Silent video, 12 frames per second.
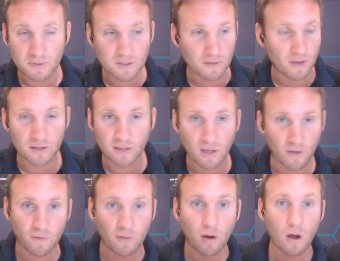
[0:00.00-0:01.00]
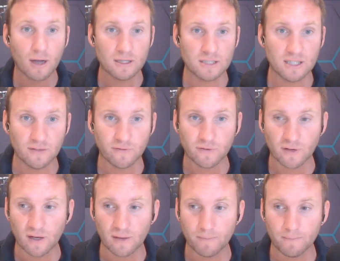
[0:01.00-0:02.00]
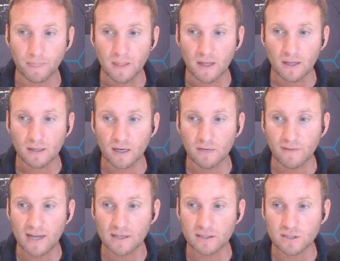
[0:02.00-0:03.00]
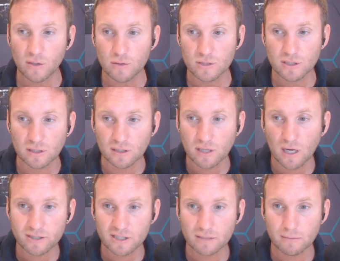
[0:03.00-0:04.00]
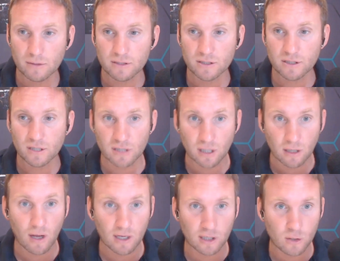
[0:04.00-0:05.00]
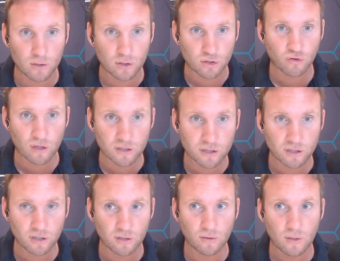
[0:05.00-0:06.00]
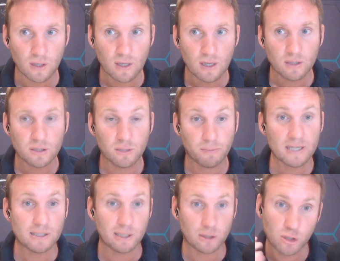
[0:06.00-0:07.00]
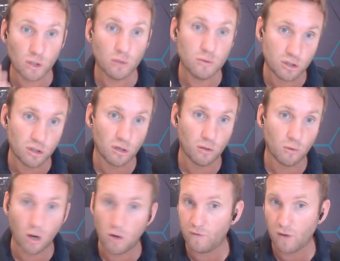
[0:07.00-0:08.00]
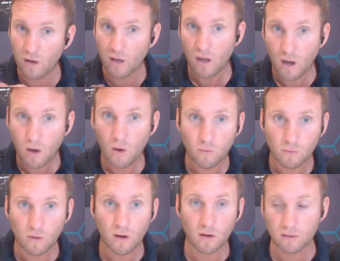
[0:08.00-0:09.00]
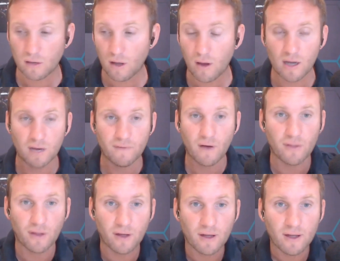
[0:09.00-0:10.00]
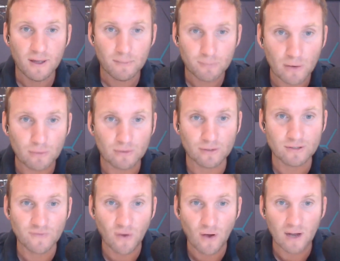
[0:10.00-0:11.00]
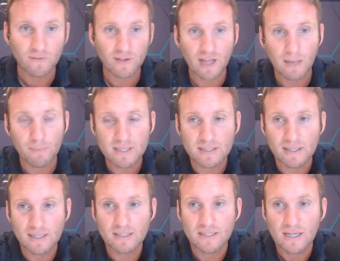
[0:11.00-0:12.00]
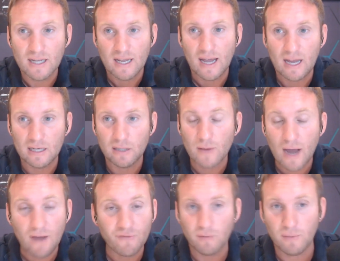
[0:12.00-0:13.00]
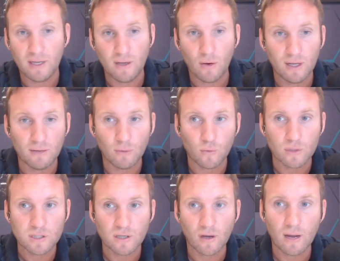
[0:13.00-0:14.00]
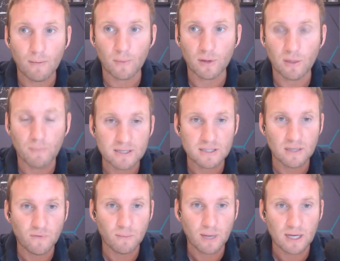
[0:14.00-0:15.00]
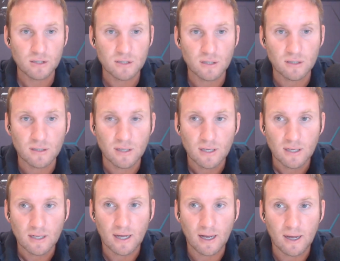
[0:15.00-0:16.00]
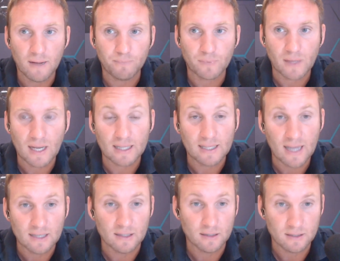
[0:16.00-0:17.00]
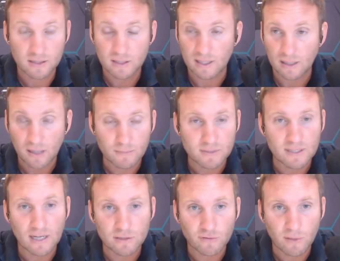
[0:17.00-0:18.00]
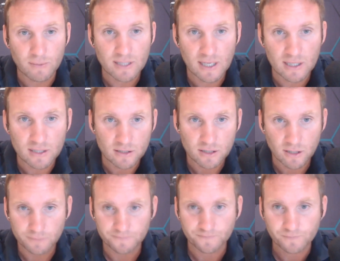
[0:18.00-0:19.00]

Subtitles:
a variety of kind of end users and customers to like you, to trust you, to basically choose you over a whole line of other brokers vying for that business. And you have to be on it all the time with the best information. And again, it comes down to reputation. So